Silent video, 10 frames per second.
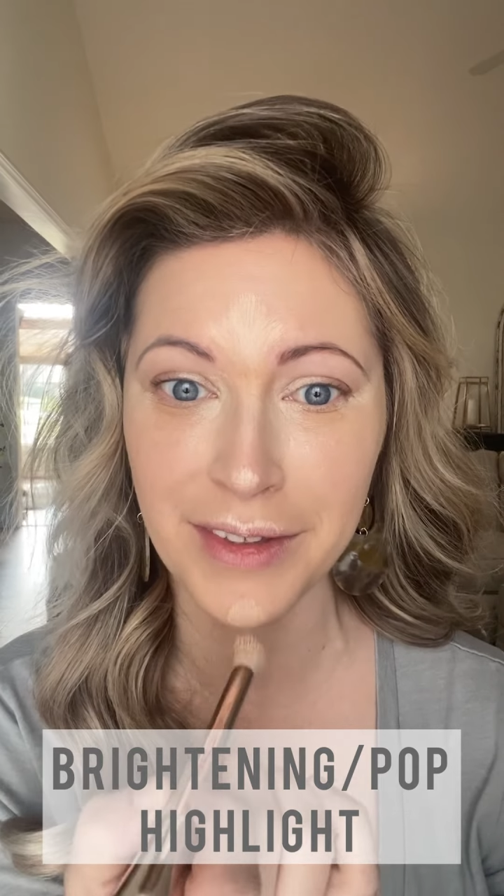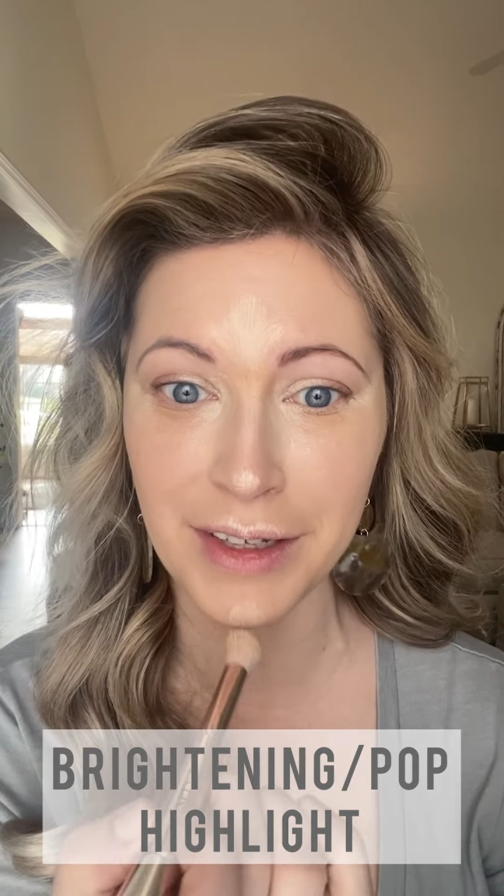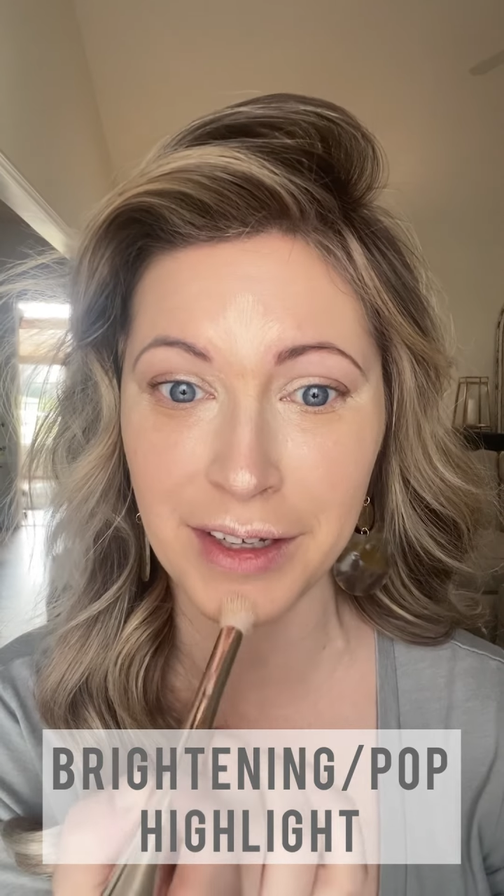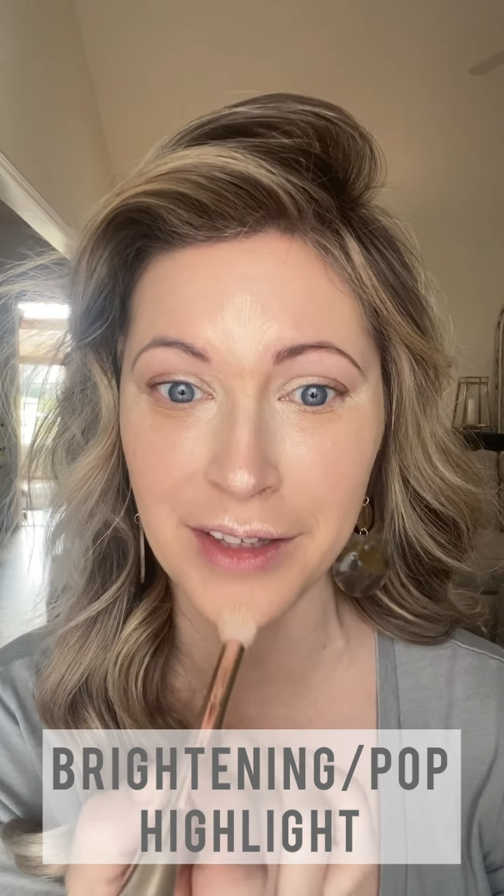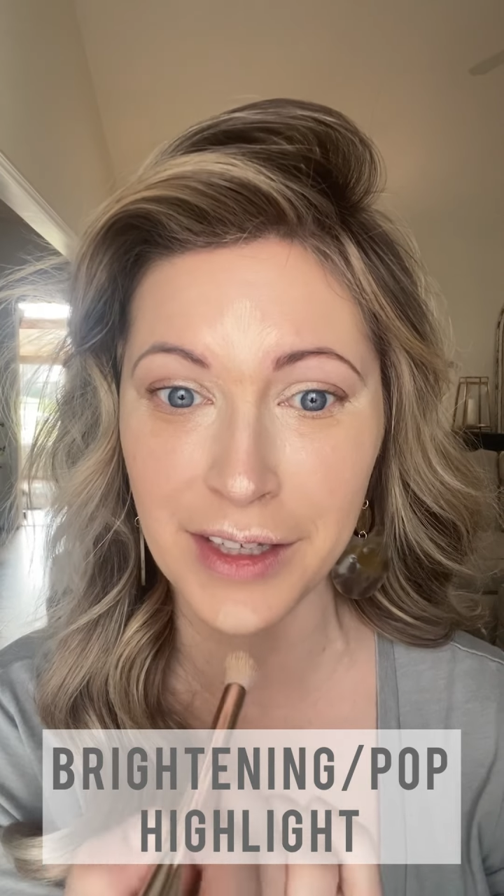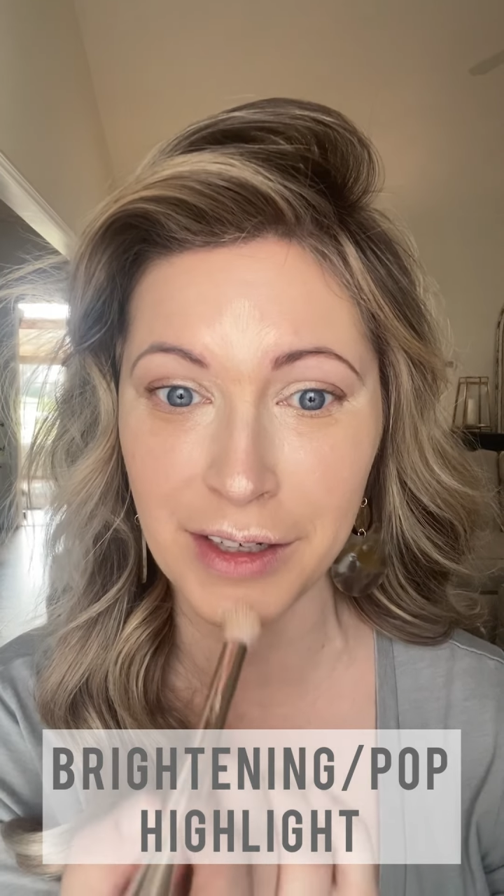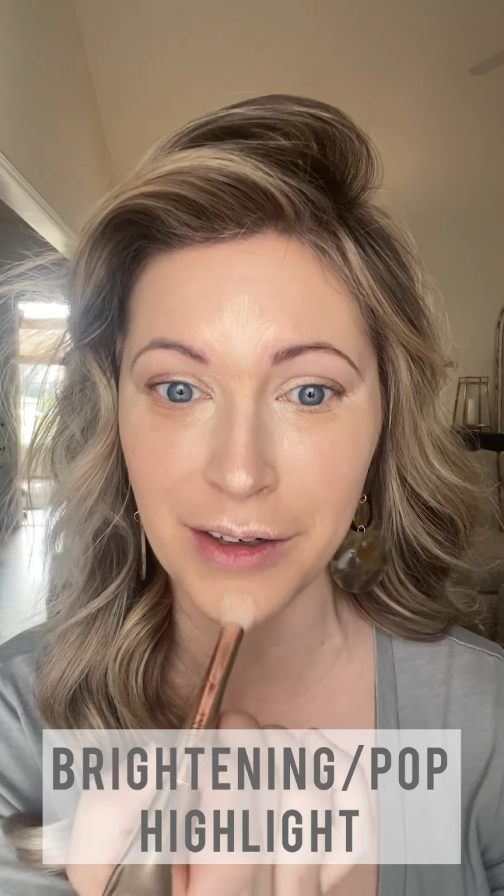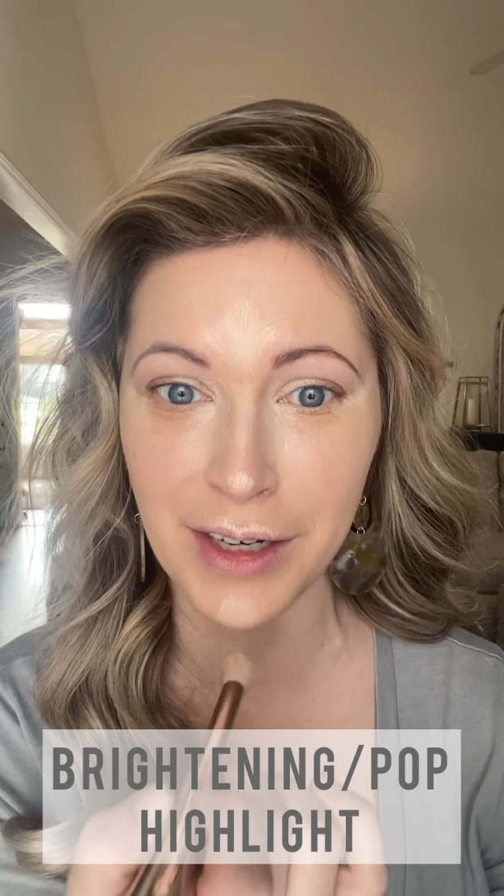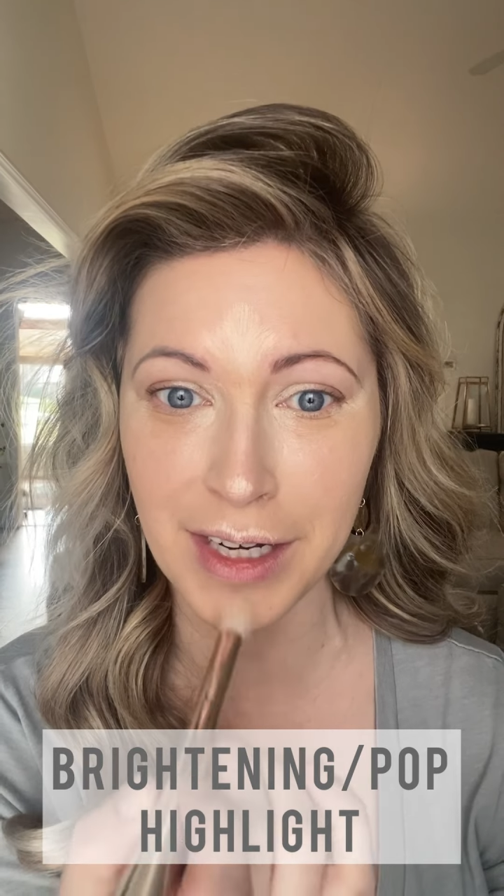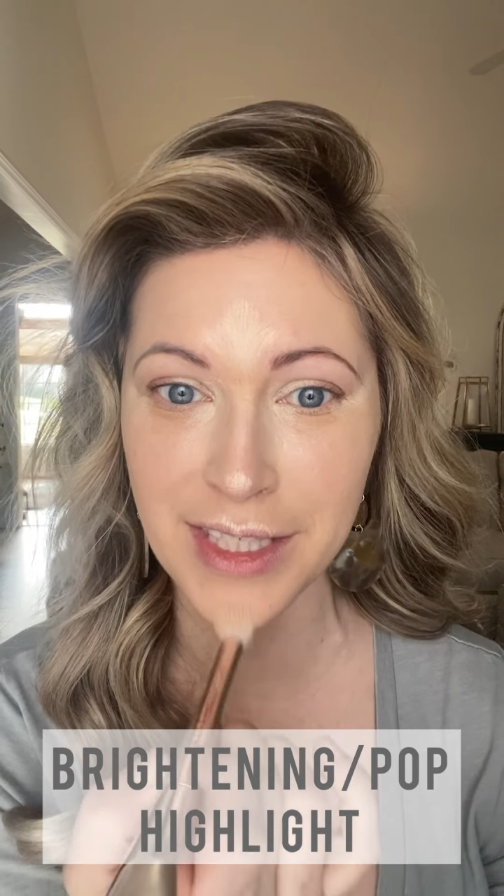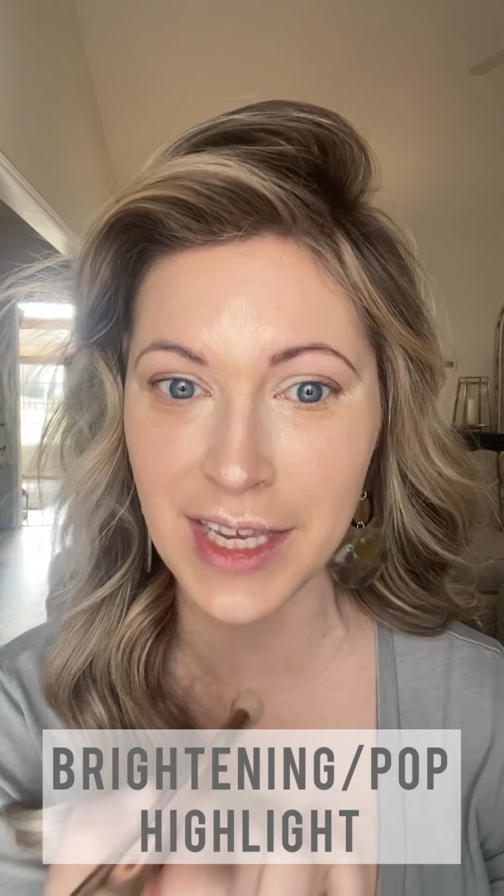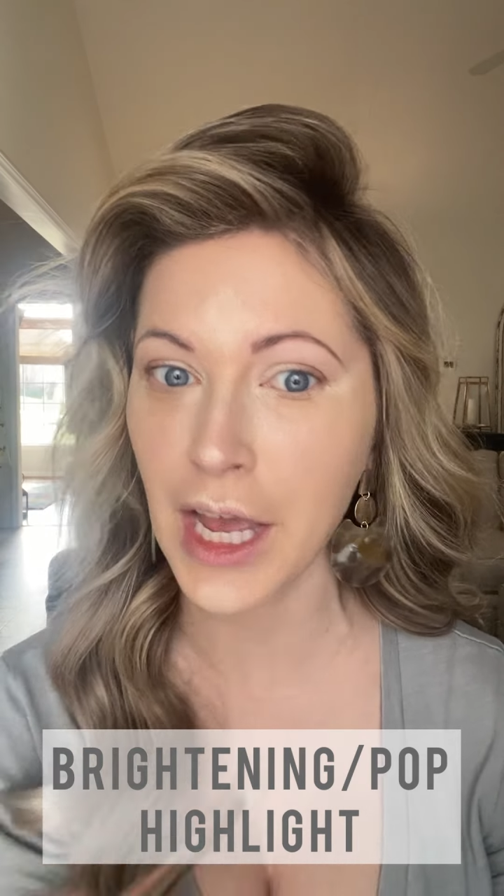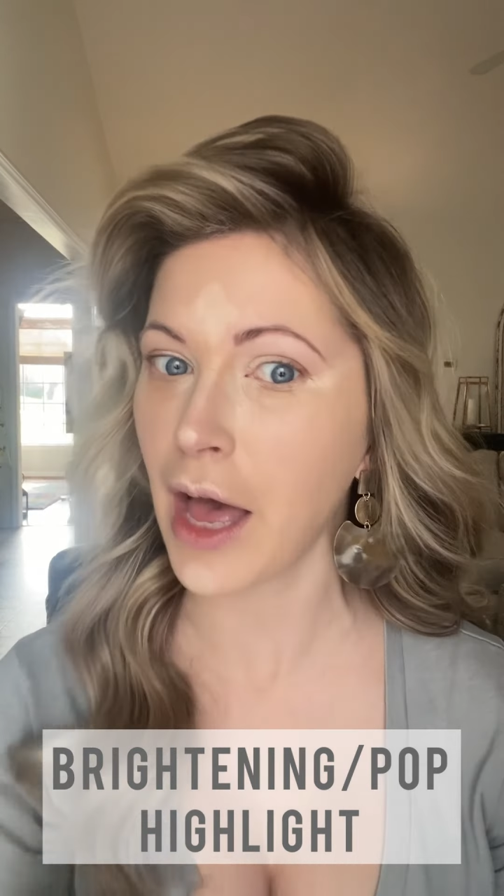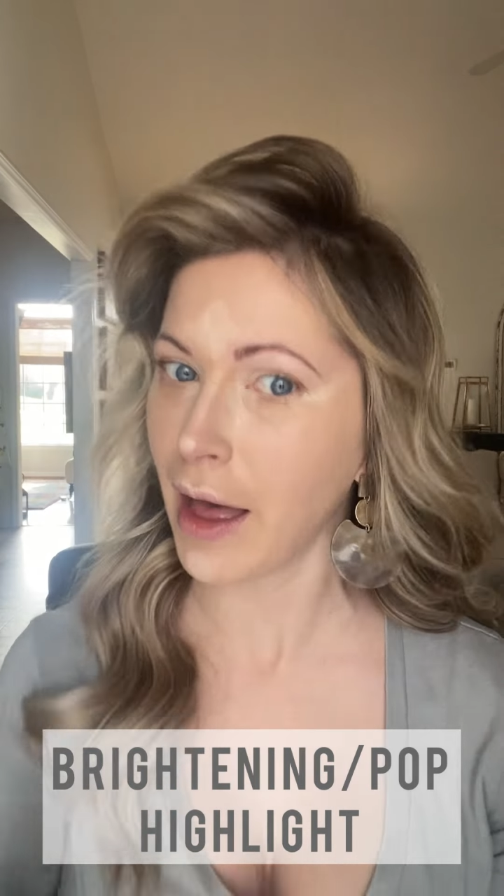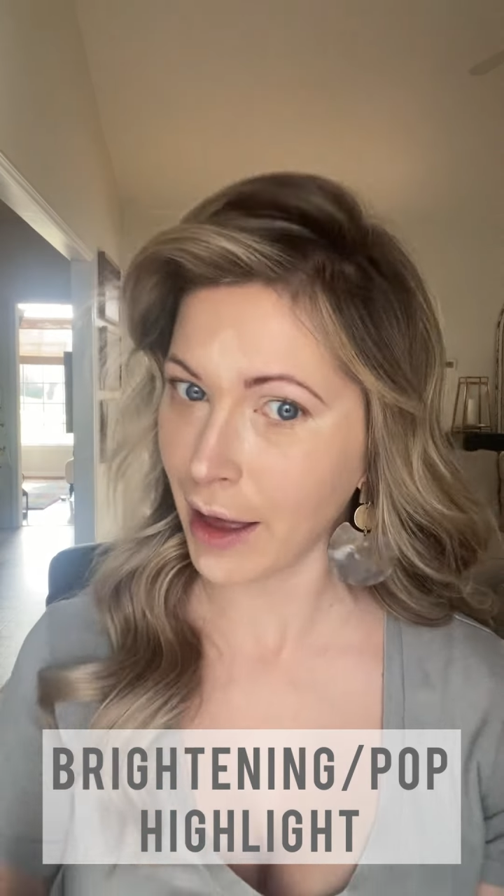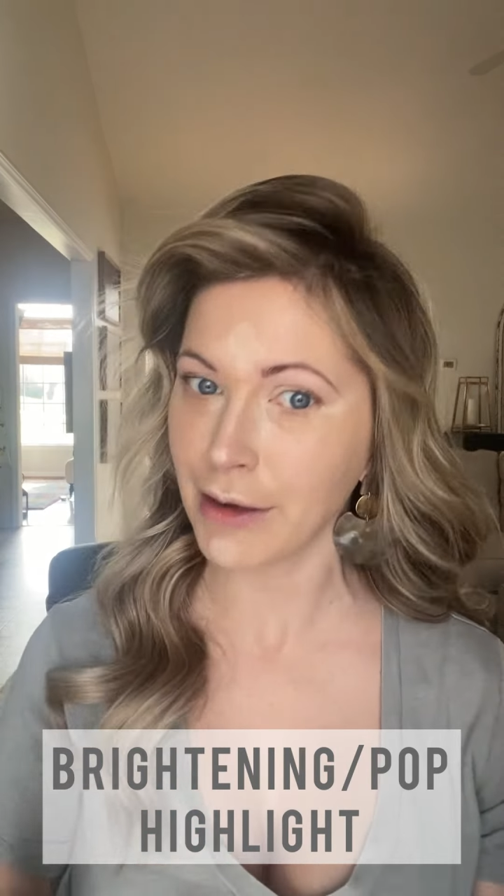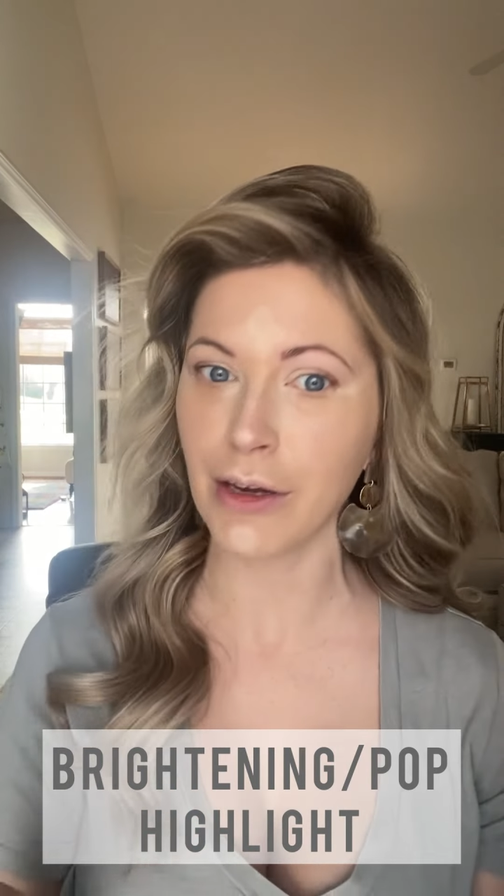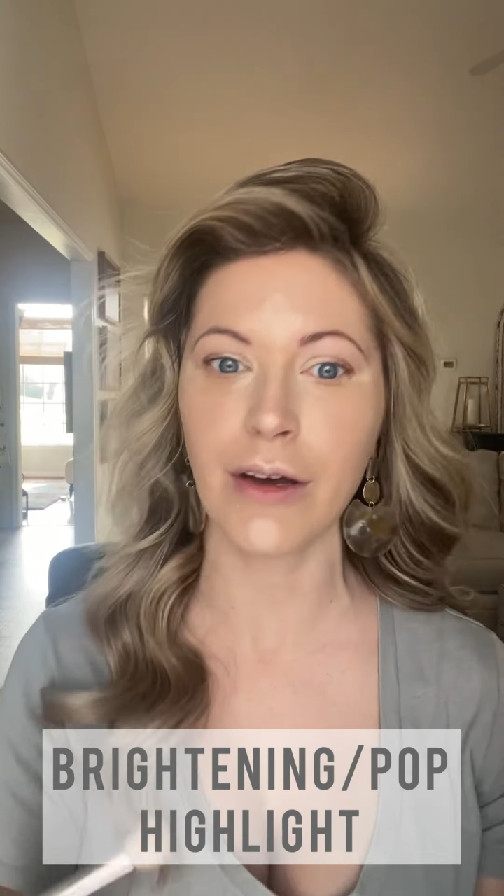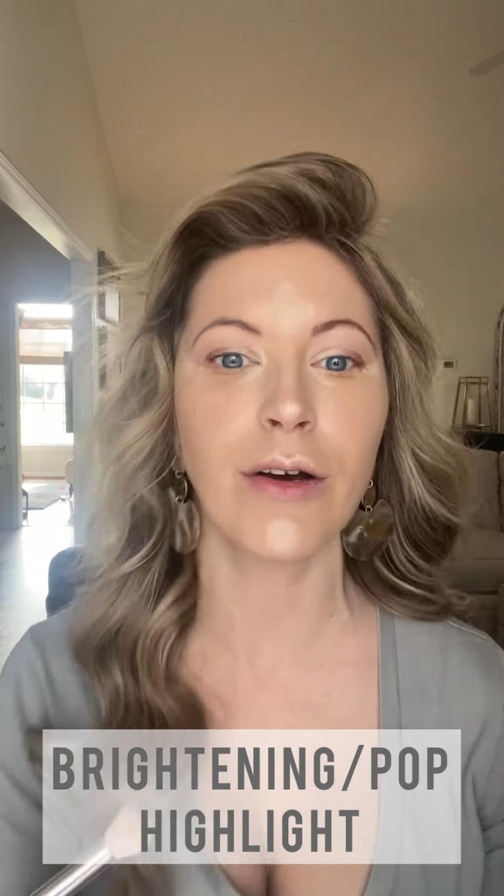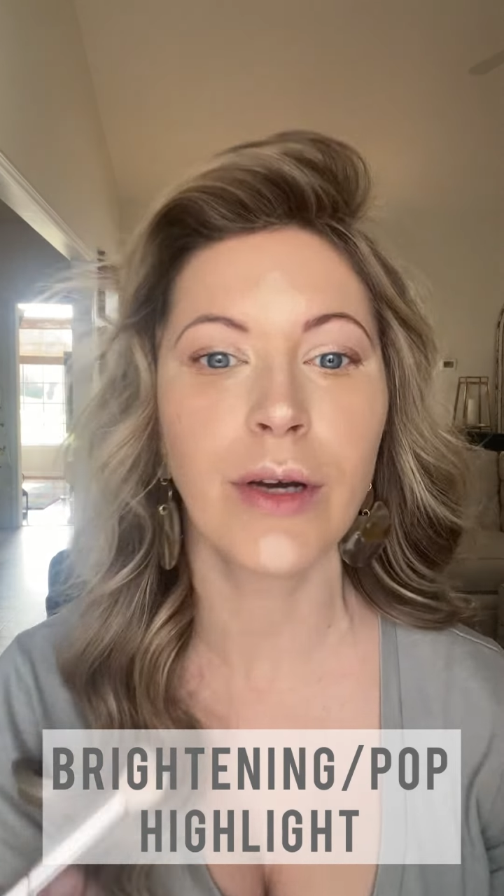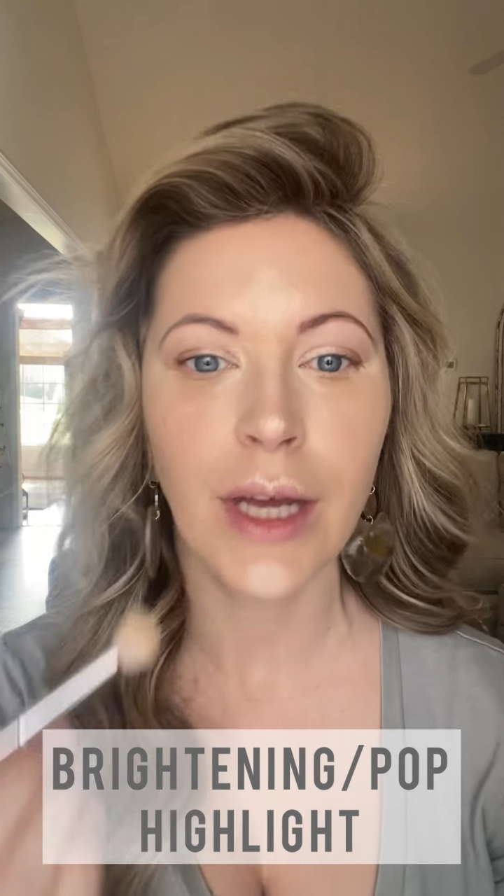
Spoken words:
I look crazy, I know.